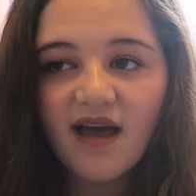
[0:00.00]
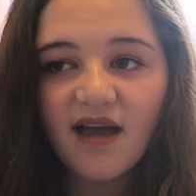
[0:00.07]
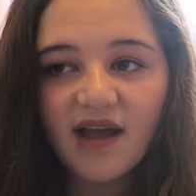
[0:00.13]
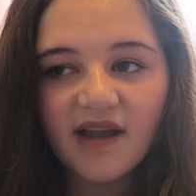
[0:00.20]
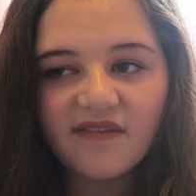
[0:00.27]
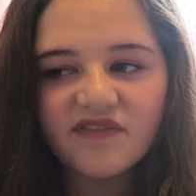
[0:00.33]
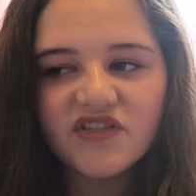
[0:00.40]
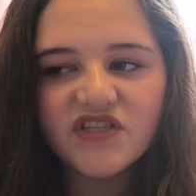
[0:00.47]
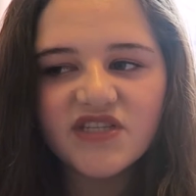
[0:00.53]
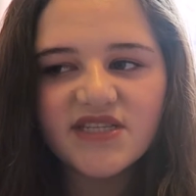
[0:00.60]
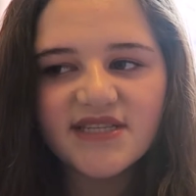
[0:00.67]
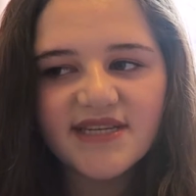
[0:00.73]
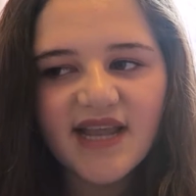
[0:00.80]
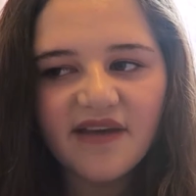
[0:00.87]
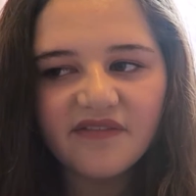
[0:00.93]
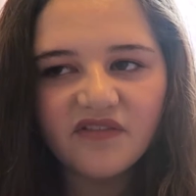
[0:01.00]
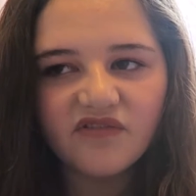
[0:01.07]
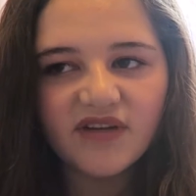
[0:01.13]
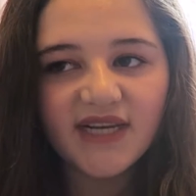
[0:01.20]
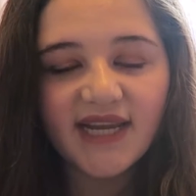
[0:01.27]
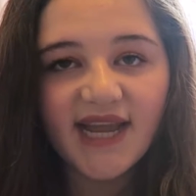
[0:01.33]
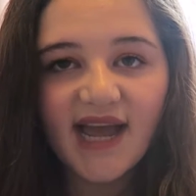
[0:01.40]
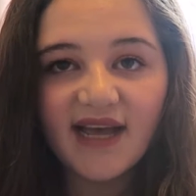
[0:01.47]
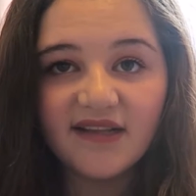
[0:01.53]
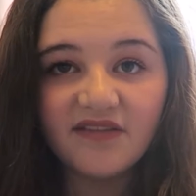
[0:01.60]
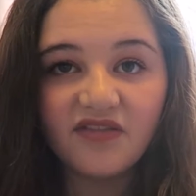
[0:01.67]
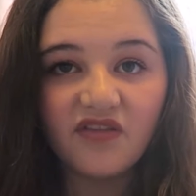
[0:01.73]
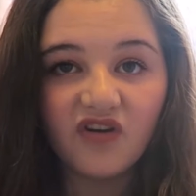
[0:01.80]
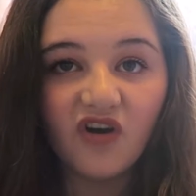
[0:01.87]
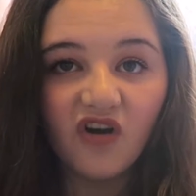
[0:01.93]
I've just never really had
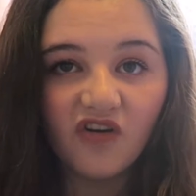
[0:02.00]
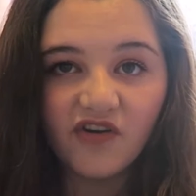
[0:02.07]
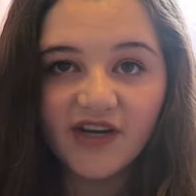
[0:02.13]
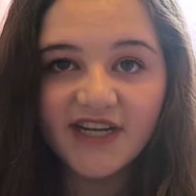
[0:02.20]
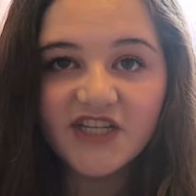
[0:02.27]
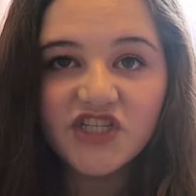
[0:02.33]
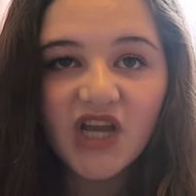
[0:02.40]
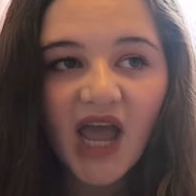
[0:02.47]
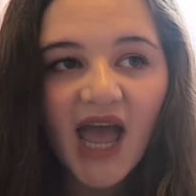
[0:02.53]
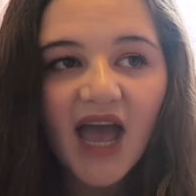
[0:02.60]
the courage,